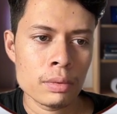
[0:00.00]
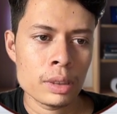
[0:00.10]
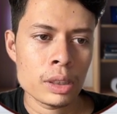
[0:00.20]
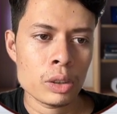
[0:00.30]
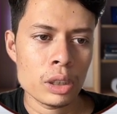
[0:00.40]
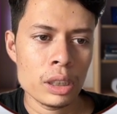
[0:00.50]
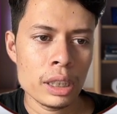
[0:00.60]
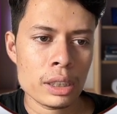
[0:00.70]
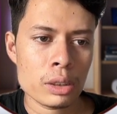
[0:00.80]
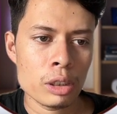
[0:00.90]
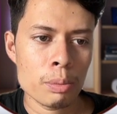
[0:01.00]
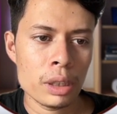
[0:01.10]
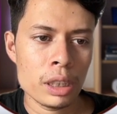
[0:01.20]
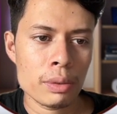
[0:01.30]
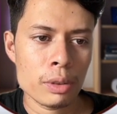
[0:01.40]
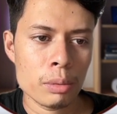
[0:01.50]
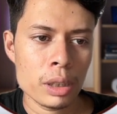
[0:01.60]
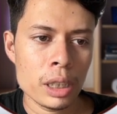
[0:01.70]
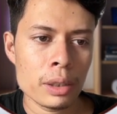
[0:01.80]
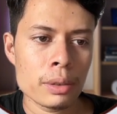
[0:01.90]
Sorry, let's copy it from
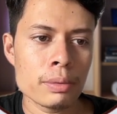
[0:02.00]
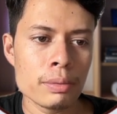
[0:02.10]
here,